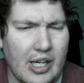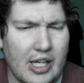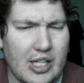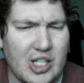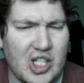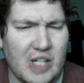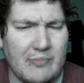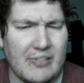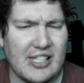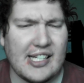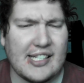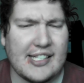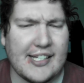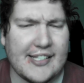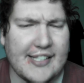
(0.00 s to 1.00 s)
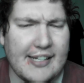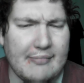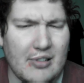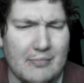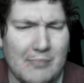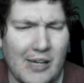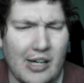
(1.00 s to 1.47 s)
She possesses
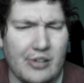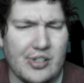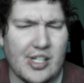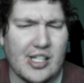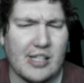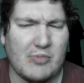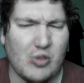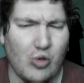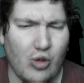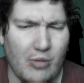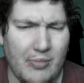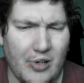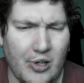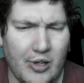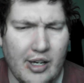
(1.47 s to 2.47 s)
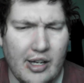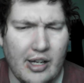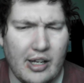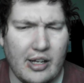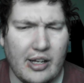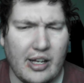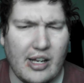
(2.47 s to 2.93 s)
similar powers as Absorber,
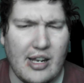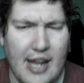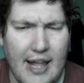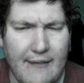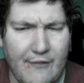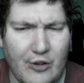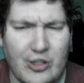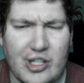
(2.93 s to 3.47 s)
can never